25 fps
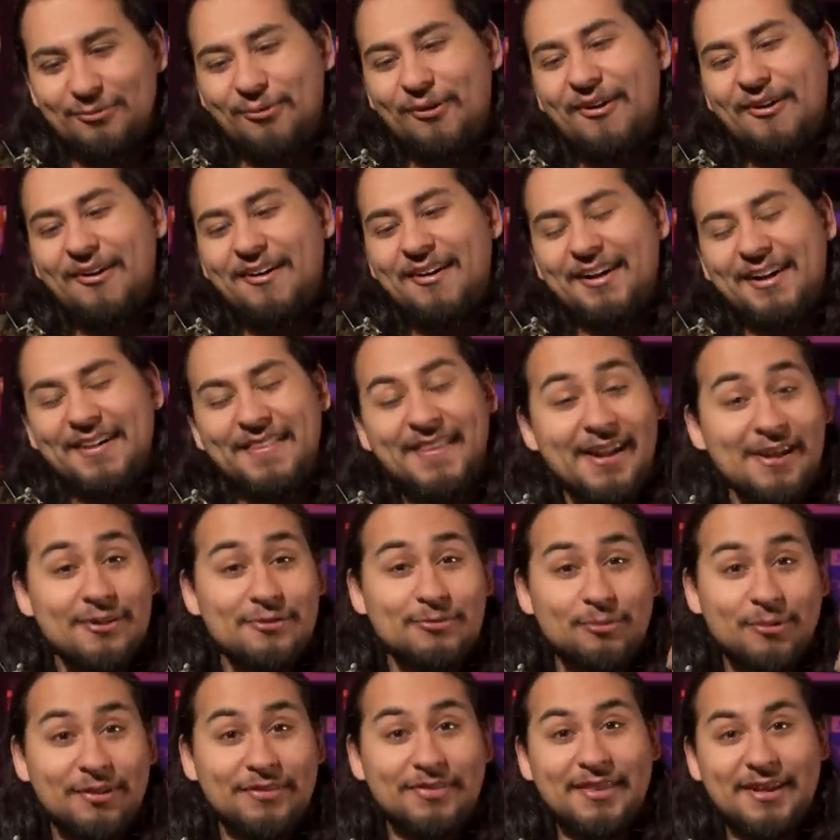wrong. And that
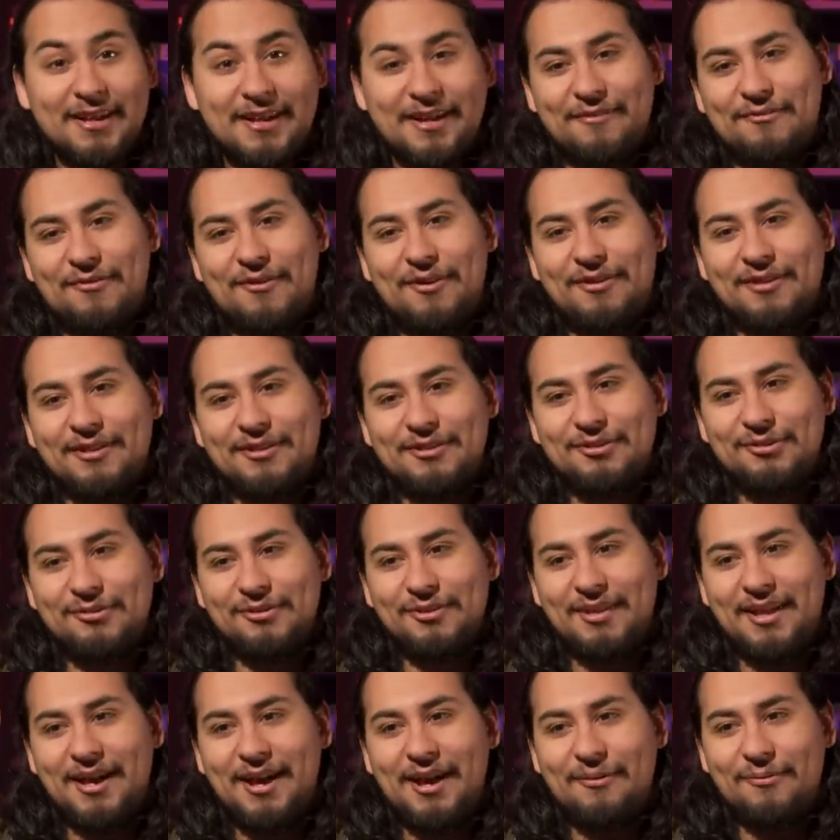is one thing I fall into
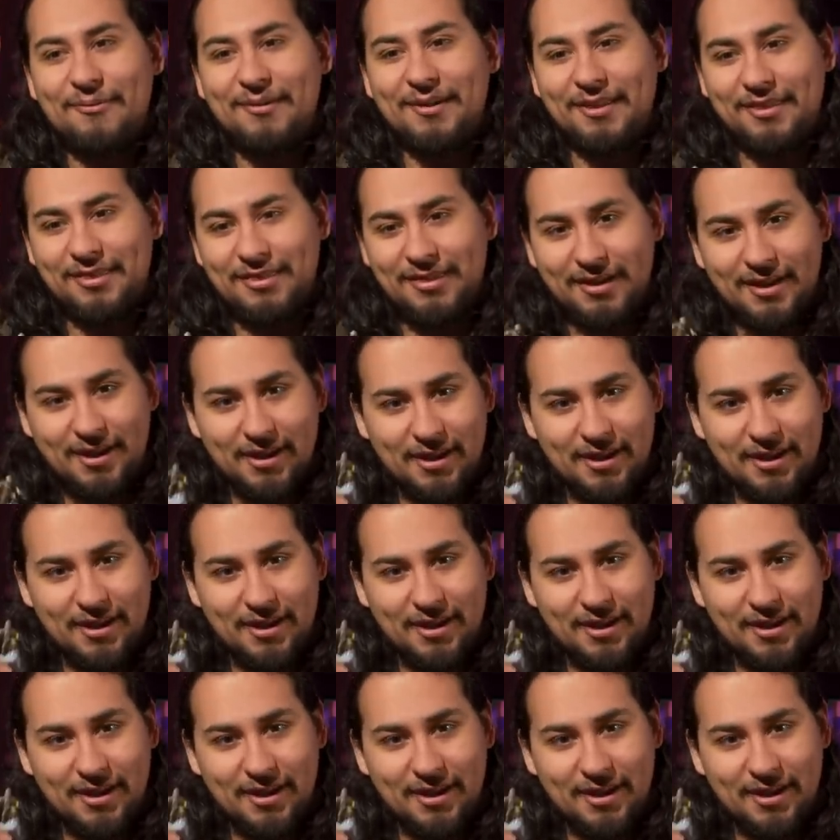a lot with